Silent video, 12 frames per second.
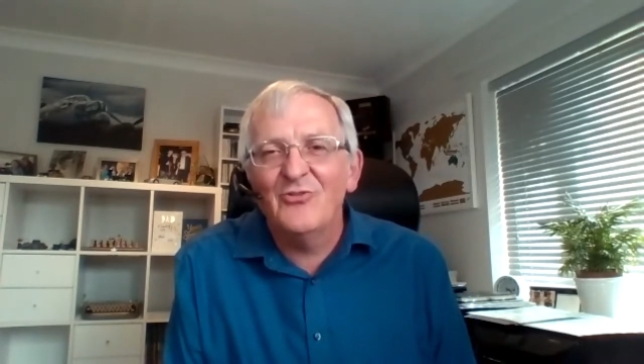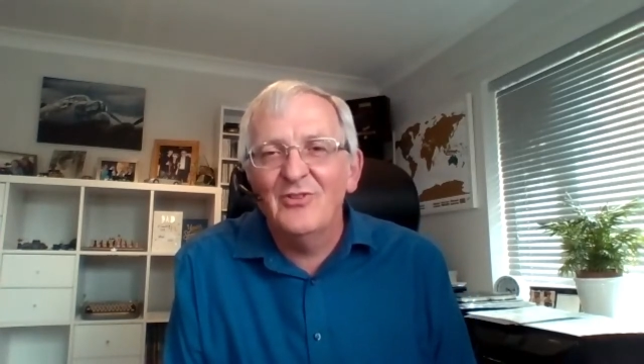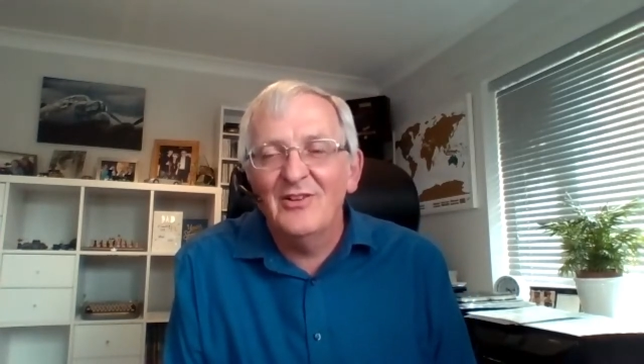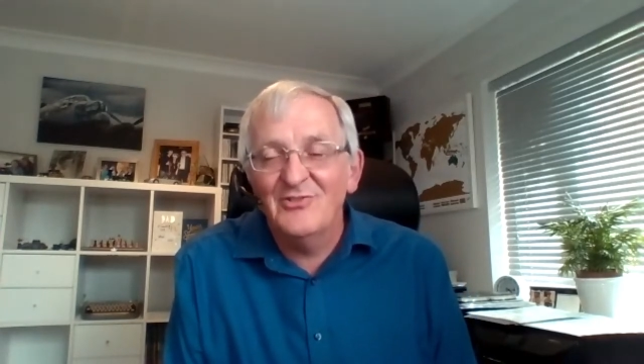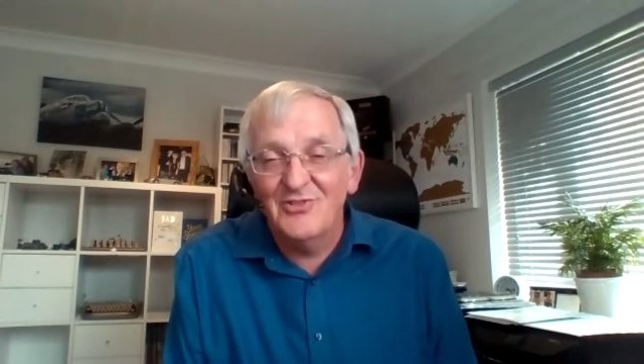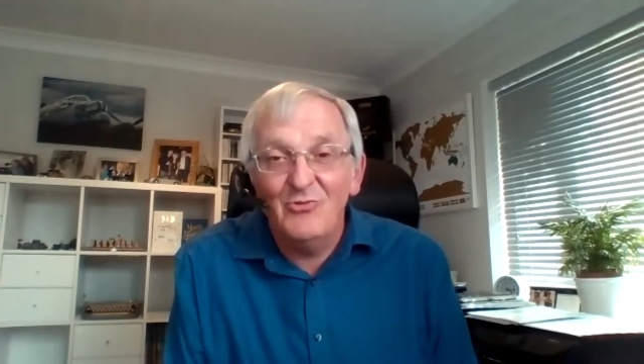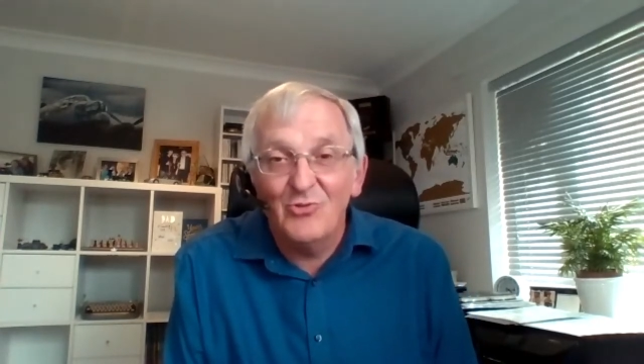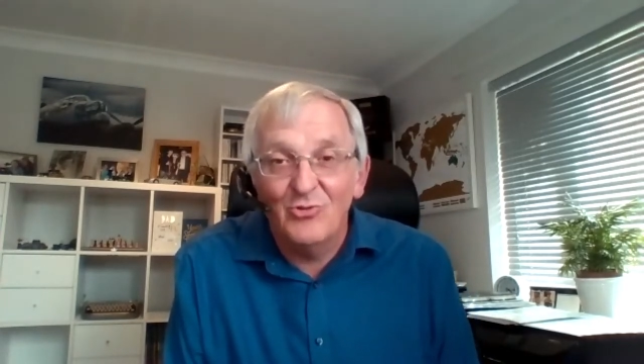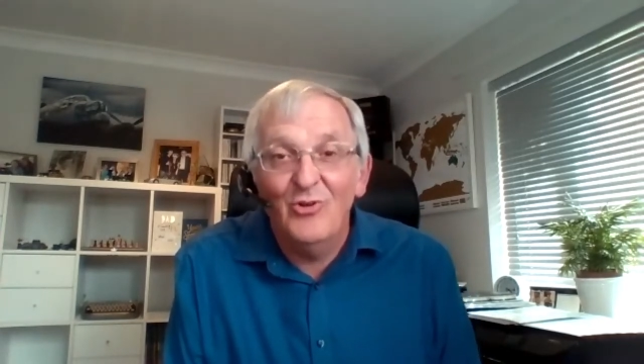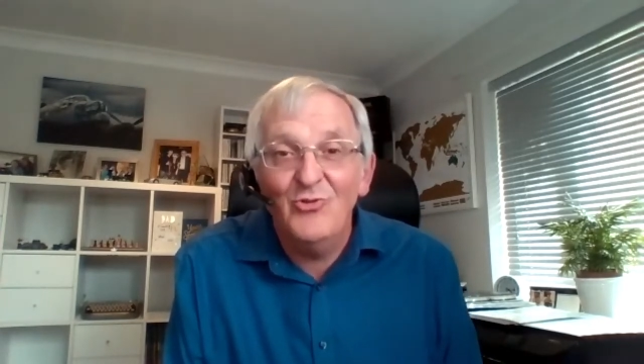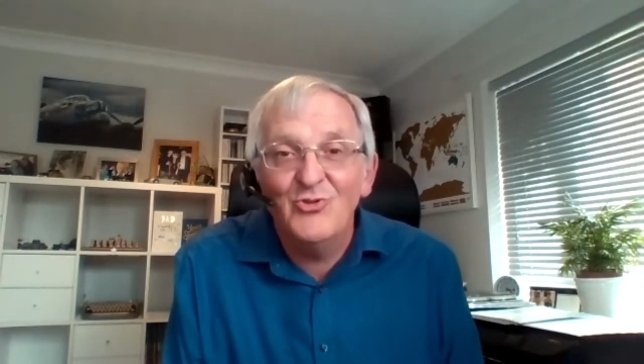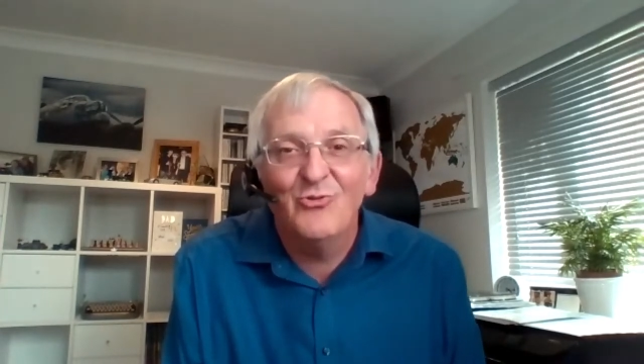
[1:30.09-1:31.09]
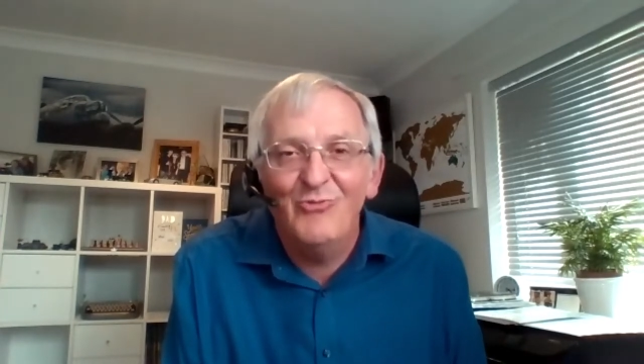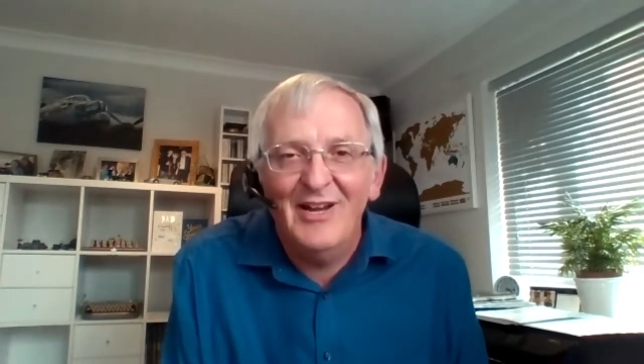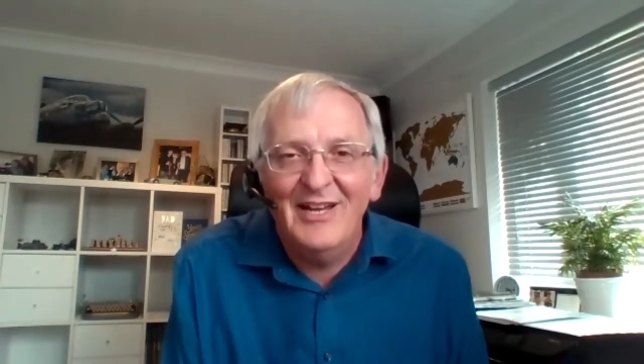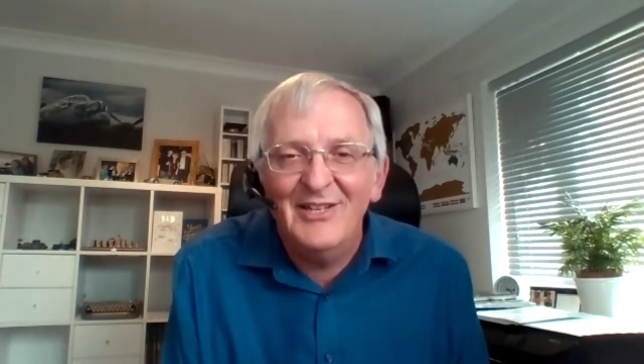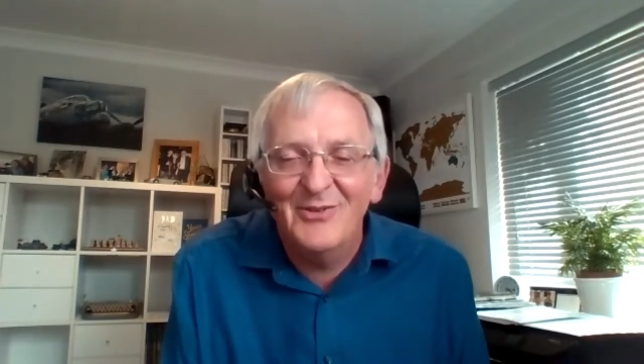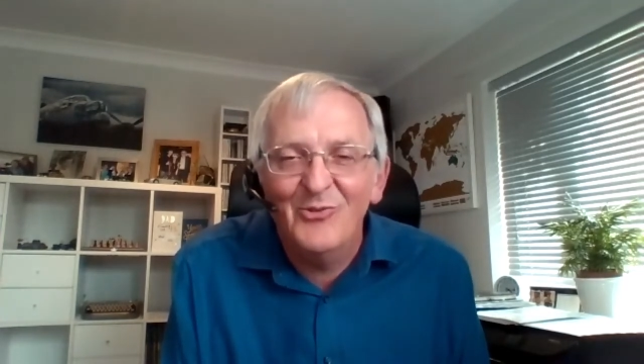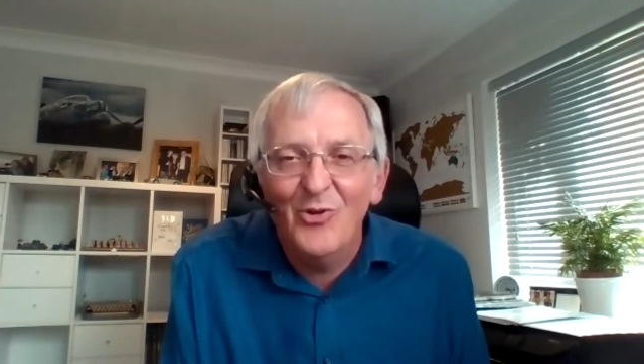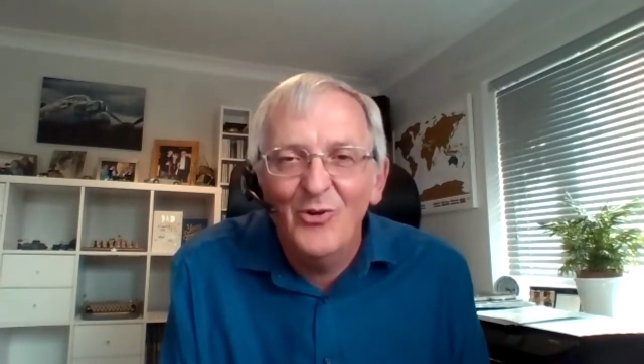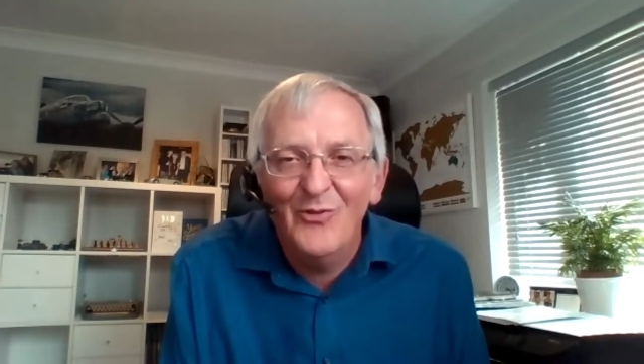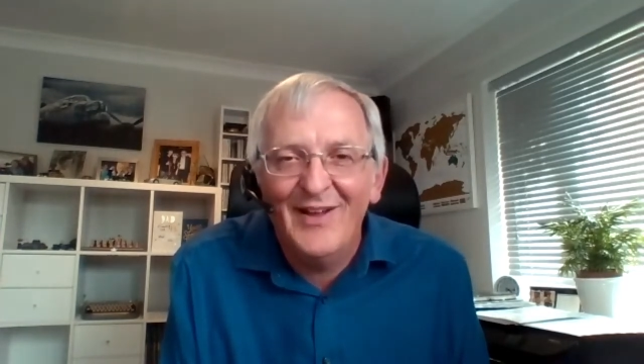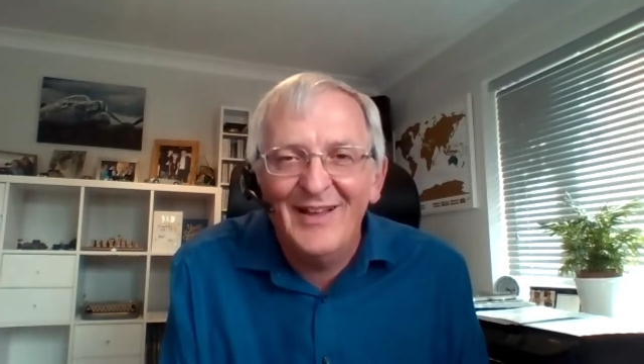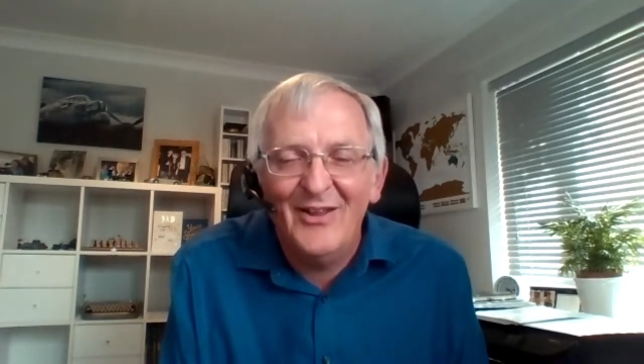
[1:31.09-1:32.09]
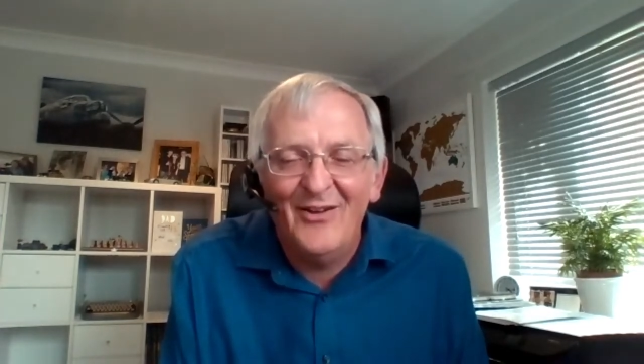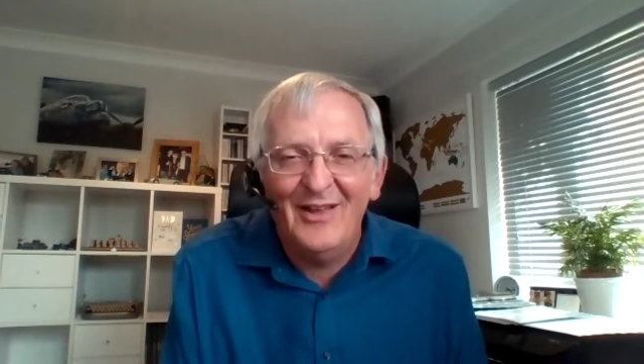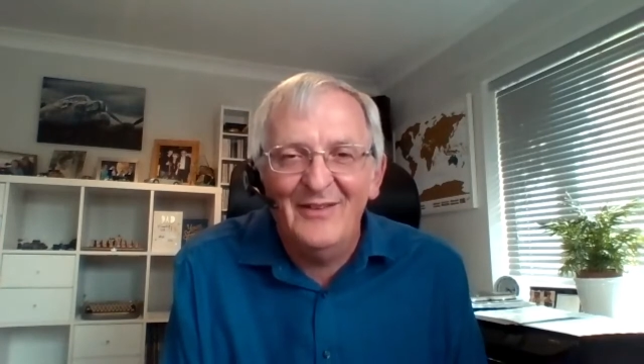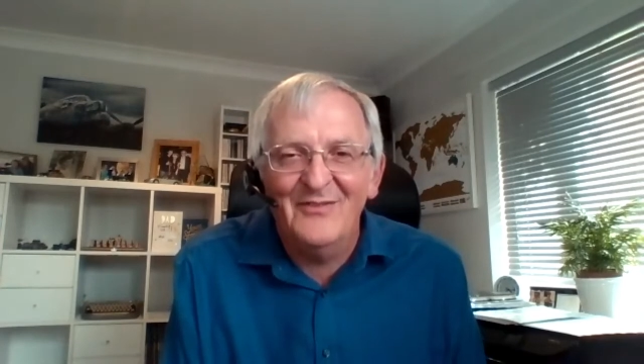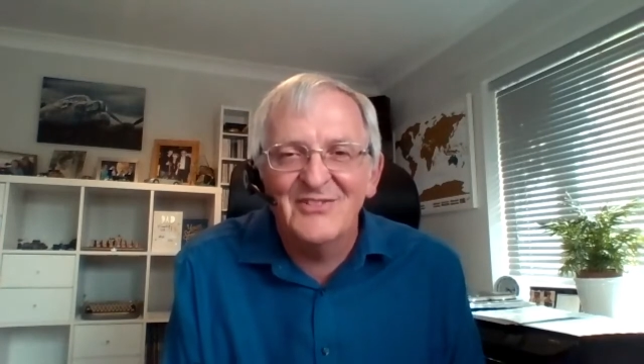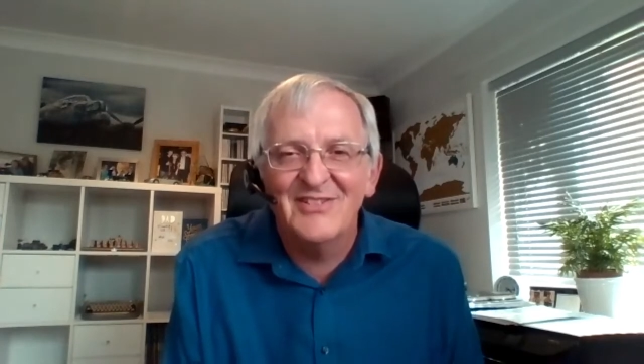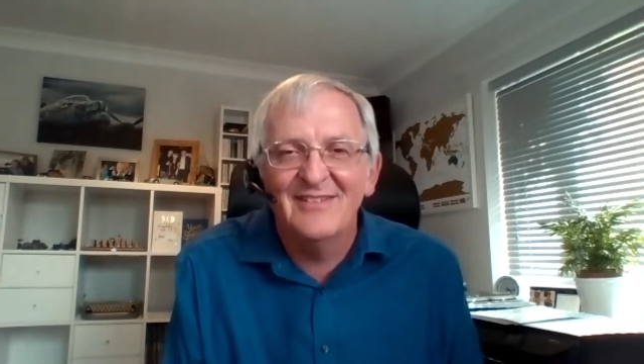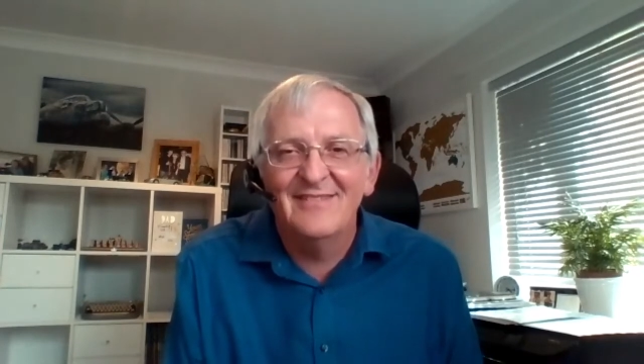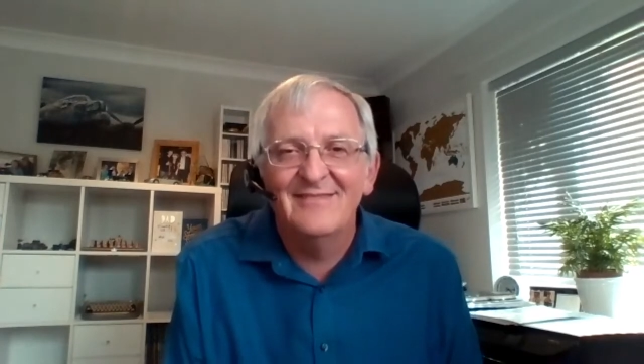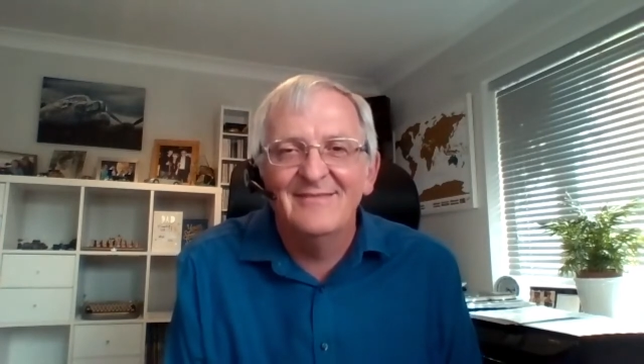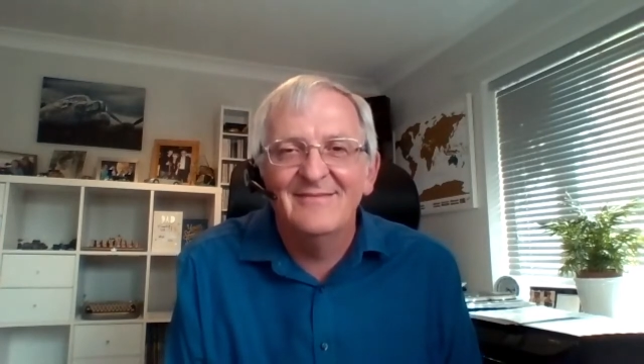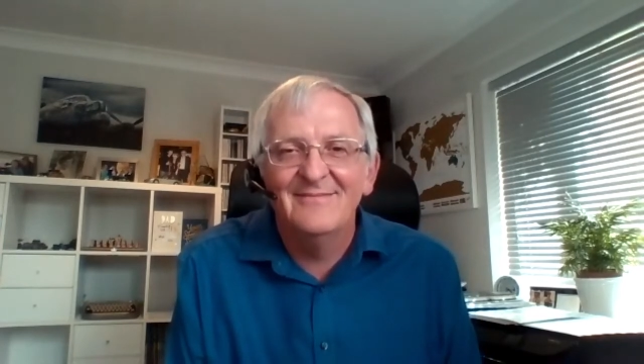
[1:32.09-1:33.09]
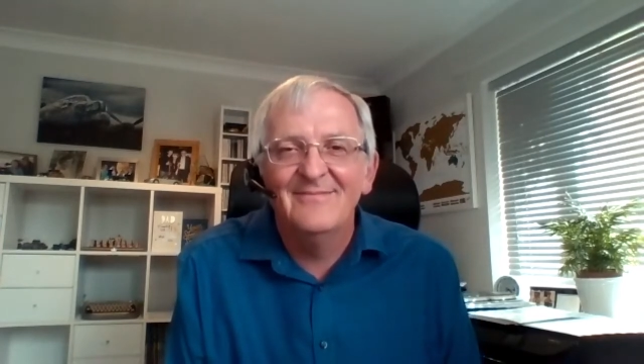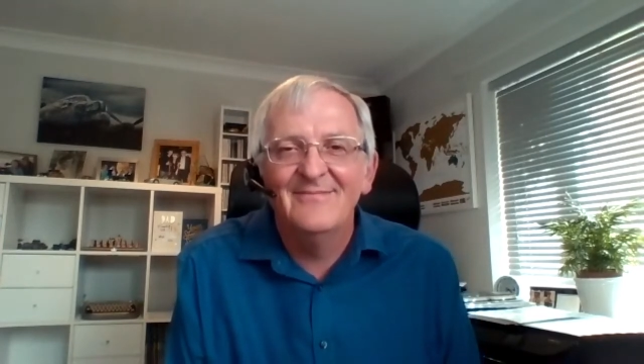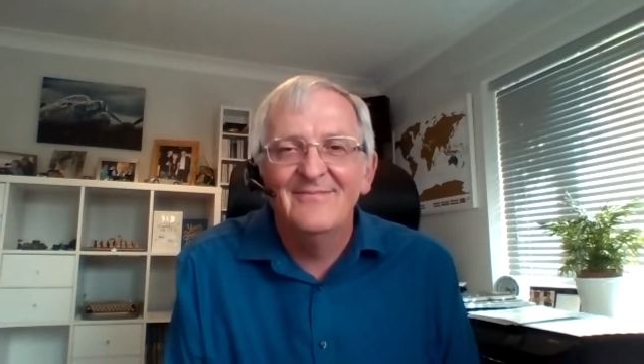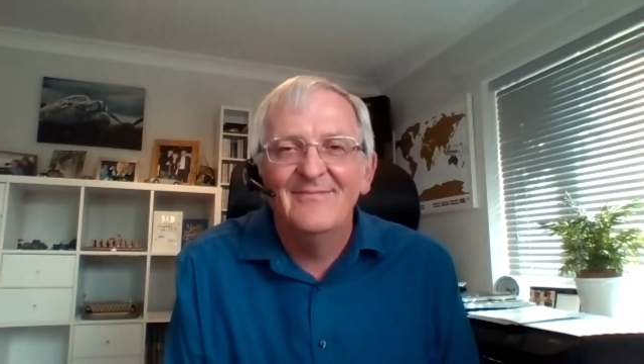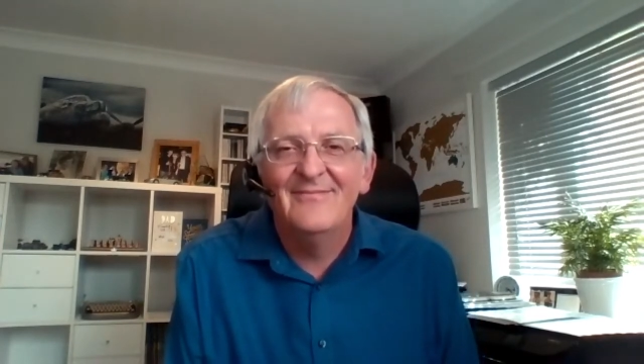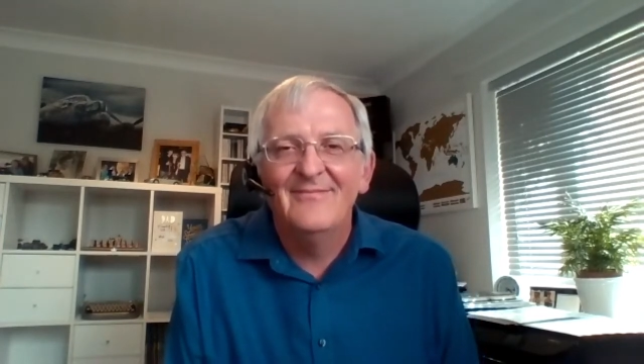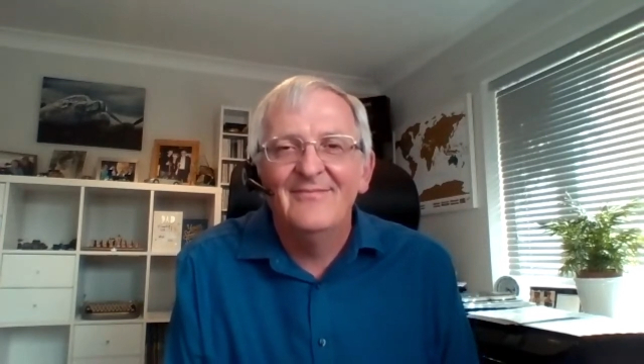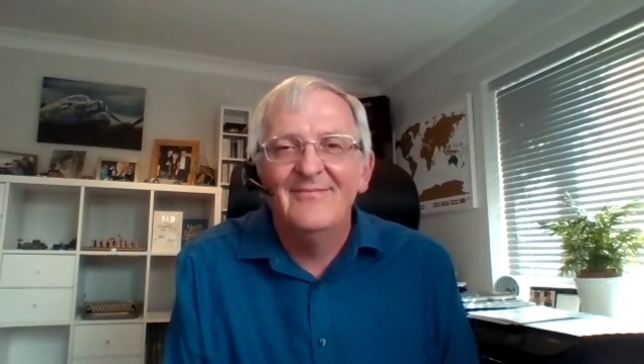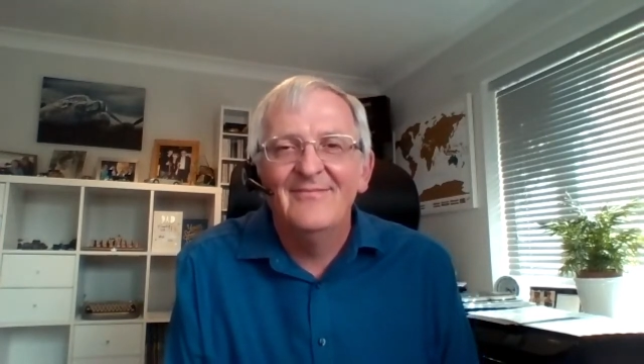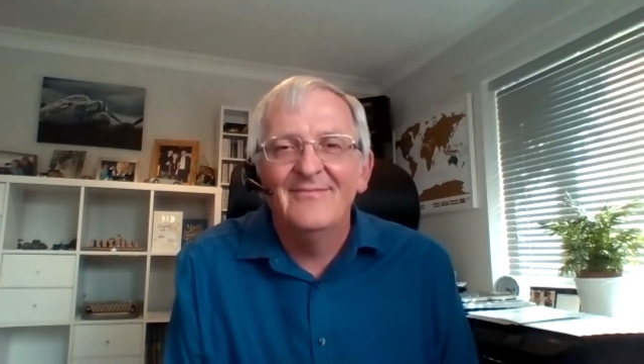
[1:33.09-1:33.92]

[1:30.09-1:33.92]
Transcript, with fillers: so crucial, really, to all of our lives. It's